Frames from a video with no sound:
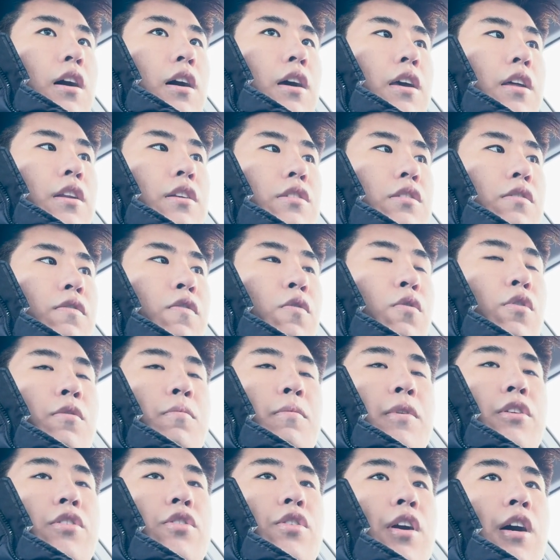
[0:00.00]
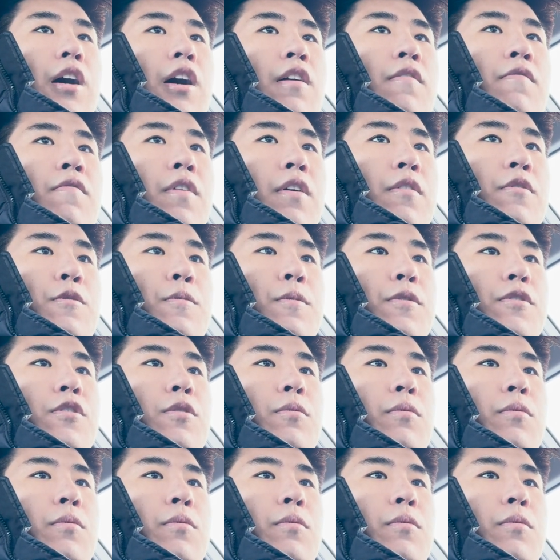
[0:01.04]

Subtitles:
It is a 40-minute drive. I was supposed